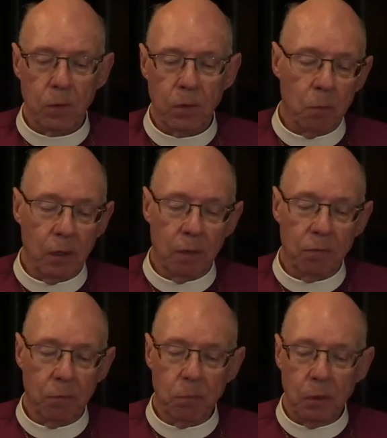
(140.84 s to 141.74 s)
One
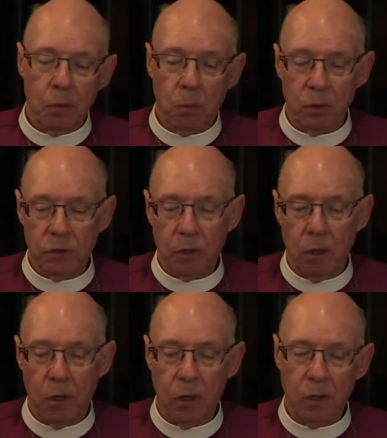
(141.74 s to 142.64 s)
of them wants a
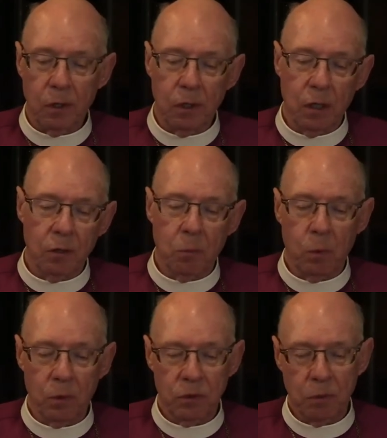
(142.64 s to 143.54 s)
heart, another
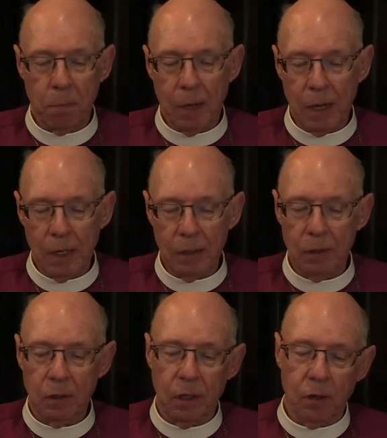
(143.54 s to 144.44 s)
wants a
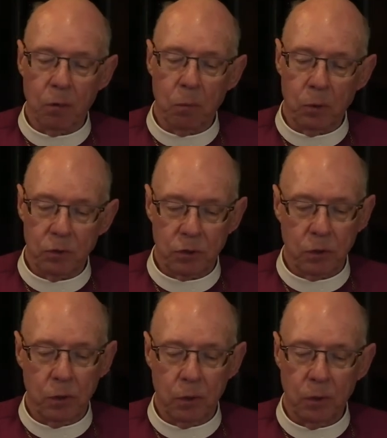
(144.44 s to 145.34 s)
mind, another wants
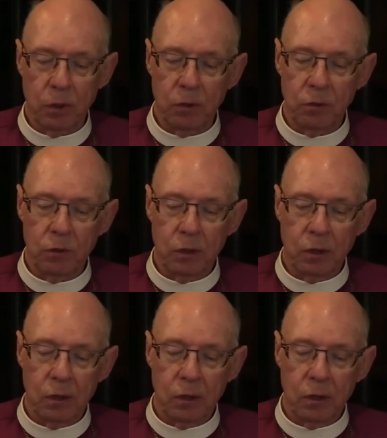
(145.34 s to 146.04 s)
courage.